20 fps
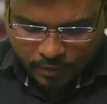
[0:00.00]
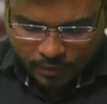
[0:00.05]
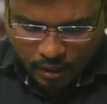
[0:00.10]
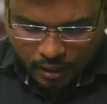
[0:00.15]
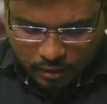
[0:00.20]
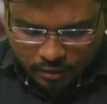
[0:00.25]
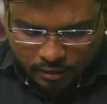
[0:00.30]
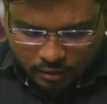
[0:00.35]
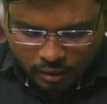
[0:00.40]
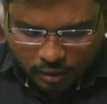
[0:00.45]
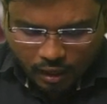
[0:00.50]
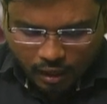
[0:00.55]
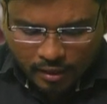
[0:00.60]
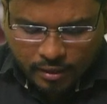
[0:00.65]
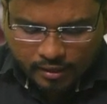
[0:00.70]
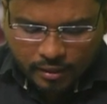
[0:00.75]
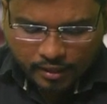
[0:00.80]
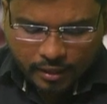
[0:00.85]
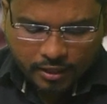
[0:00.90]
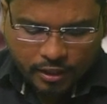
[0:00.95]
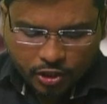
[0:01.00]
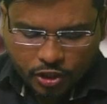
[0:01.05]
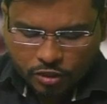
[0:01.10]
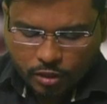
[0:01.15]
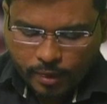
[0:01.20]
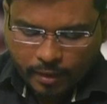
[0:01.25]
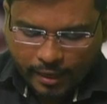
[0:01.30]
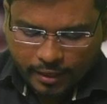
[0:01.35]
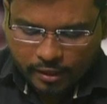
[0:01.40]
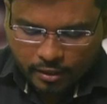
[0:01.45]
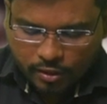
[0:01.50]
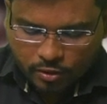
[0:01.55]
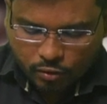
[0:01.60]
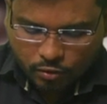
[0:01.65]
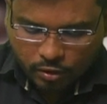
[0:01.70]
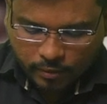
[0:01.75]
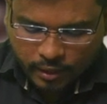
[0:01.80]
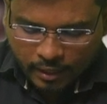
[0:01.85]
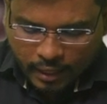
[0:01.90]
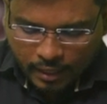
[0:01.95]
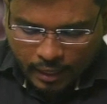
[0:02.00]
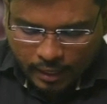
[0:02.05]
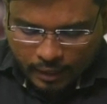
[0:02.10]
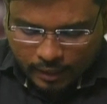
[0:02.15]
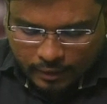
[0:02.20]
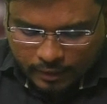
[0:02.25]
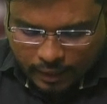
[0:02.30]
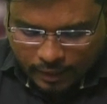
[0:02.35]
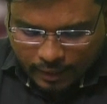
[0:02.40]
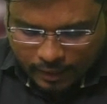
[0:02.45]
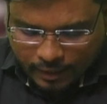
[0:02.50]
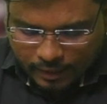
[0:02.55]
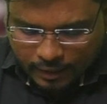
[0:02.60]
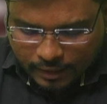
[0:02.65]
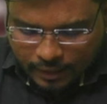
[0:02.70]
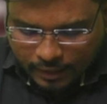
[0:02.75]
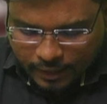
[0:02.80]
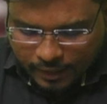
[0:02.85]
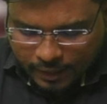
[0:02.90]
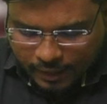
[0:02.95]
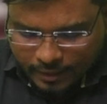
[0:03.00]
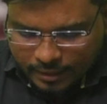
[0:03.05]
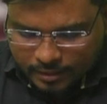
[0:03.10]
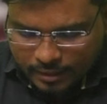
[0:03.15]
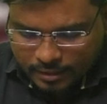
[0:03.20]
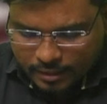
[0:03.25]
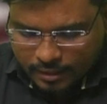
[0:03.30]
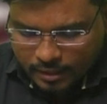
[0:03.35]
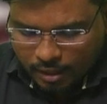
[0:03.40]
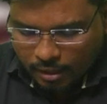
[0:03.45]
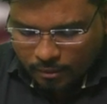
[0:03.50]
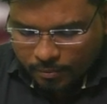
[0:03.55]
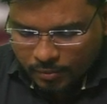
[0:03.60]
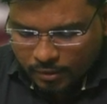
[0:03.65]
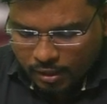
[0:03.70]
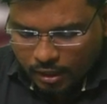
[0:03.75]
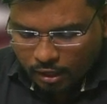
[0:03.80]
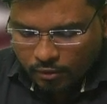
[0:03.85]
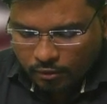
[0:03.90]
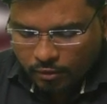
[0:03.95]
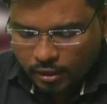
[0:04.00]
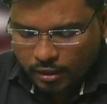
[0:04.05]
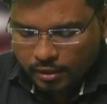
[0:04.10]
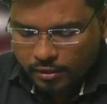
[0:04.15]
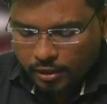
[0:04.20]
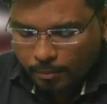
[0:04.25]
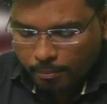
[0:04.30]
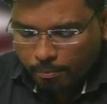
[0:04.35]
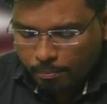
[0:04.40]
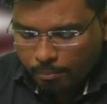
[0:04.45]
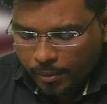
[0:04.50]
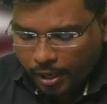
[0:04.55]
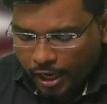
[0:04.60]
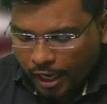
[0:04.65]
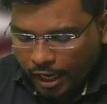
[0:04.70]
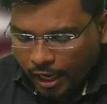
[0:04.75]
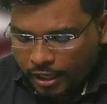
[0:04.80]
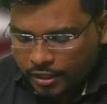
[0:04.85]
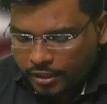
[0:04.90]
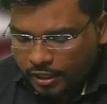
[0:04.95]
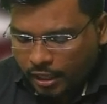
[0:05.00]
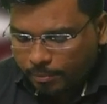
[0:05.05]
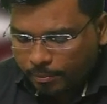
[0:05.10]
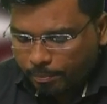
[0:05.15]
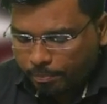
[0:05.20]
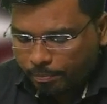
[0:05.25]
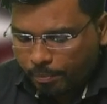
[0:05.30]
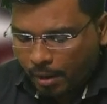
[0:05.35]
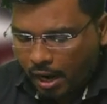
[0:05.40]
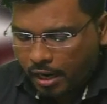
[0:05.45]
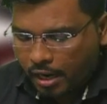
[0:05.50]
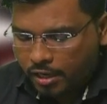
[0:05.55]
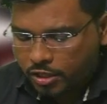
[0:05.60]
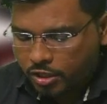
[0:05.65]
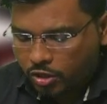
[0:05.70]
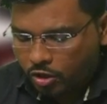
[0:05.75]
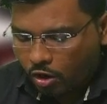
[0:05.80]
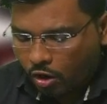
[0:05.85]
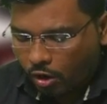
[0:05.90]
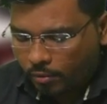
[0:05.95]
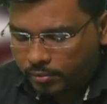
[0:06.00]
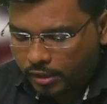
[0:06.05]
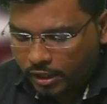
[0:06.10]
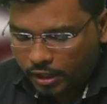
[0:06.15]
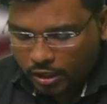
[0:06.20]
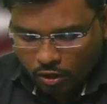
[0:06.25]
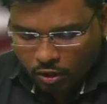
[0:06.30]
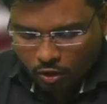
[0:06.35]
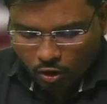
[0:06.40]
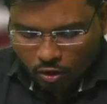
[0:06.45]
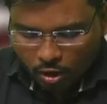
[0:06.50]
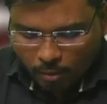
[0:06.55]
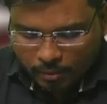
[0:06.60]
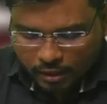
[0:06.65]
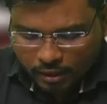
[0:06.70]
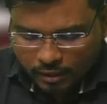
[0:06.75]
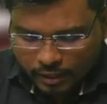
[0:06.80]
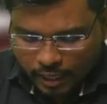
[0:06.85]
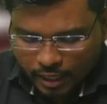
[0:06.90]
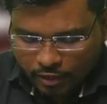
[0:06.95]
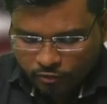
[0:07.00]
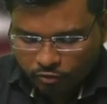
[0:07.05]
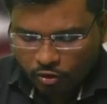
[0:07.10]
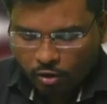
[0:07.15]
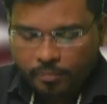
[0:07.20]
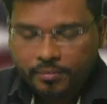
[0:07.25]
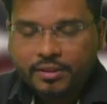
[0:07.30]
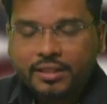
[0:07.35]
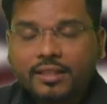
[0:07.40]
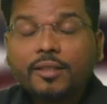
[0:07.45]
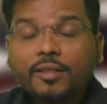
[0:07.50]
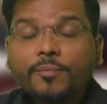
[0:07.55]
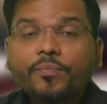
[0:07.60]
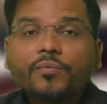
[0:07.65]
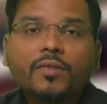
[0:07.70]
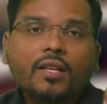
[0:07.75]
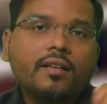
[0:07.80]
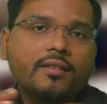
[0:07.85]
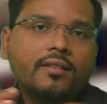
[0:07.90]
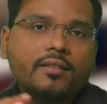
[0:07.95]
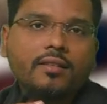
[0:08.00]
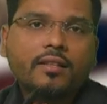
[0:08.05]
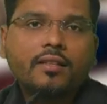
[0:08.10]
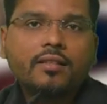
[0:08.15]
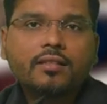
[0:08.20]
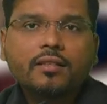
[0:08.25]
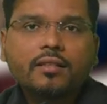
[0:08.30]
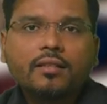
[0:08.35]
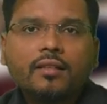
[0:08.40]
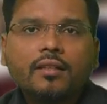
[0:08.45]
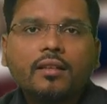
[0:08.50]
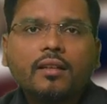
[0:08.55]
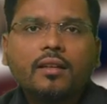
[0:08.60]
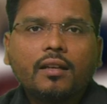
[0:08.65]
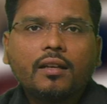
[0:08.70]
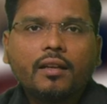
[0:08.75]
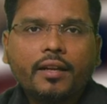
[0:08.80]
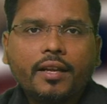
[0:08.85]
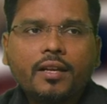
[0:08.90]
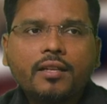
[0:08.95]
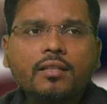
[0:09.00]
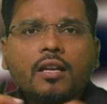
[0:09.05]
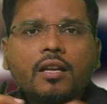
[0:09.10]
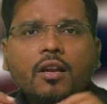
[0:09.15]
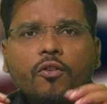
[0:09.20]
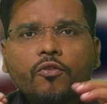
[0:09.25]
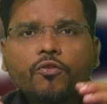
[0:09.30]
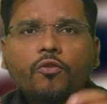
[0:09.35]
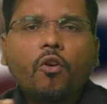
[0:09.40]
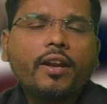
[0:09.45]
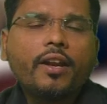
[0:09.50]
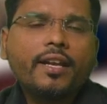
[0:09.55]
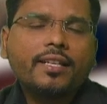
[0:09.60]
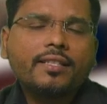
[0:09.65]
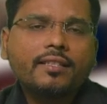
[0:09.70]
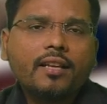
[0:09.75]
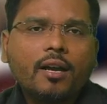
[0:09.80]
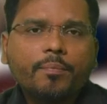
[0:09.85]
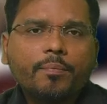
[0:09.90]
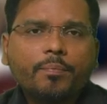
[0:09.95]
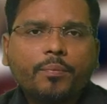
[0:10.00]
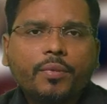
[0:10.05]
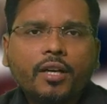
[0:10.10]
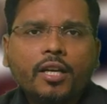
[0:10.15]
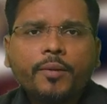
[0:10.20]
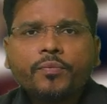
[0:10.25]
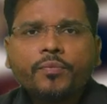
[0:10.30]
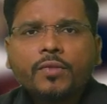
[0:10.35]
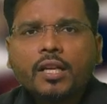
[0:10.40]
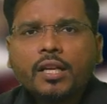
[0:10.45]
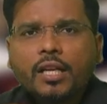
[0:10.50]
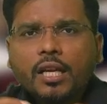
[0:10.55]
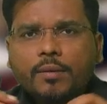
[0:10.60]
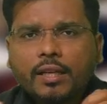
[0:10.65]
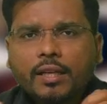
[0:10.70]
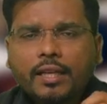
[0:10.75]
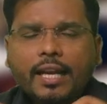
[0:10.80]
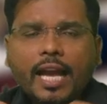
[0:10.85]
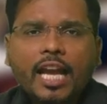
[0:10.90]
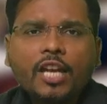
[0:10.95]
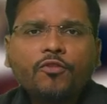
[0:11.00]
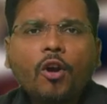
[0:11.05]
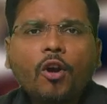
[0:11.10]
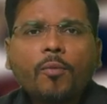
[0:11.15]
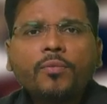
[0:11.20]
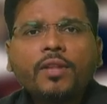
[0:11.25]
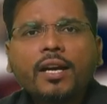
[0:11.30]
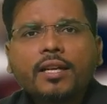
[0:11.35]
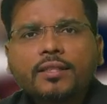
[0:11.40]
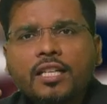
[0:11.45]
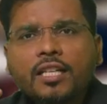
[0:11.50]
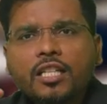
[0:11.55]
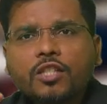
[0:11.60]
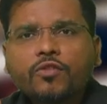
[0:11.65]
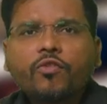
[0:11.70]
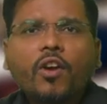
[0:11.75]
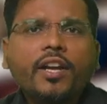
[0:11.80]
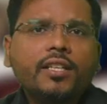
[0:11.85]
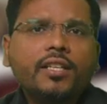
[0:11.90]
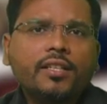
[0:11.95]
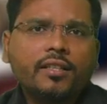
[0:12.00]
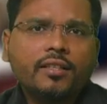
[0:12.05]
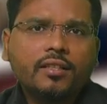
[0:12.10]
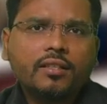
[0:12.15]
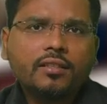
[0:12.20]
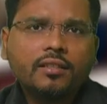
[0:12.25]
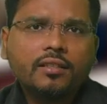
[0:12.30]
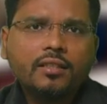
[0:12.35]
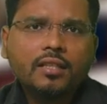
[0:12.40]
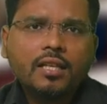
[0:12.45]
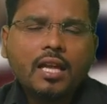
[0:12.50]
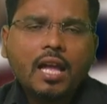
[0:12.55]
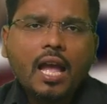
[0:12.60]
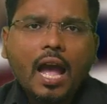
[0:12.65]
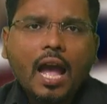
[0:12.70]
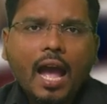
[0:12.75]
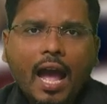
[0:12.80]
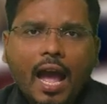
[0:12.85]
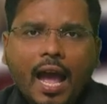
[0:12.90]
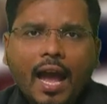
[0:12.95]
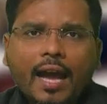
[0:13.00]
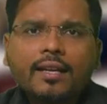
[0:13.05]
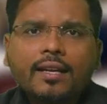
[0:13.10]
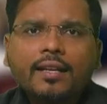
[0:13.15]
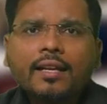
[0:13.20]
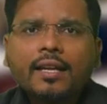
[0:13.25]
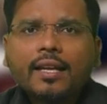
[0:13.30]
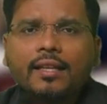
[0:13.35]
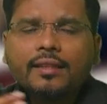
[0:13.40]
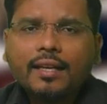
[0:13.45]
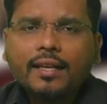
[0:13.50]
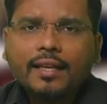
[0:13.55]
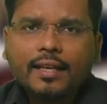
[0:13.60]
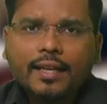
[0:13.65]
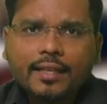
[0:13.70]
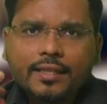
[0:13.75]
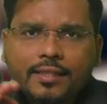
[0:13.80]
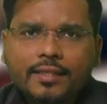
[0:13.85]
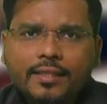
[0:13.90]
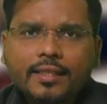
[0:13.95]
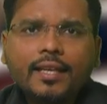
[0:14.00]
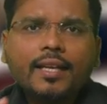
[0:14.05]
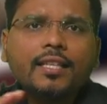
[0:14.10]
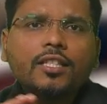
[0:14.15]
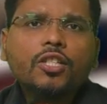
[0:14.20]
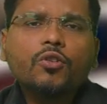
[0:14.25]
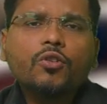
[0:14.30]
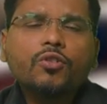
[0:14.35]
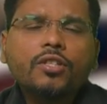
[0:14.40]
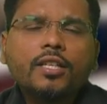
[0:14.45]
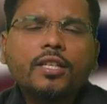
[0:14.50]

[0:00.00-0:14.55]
Third condition, my dear student, the lease term cover the major part of the economic life of the asset, right? For example, if the life of the asset is 5 years and the lessee is using the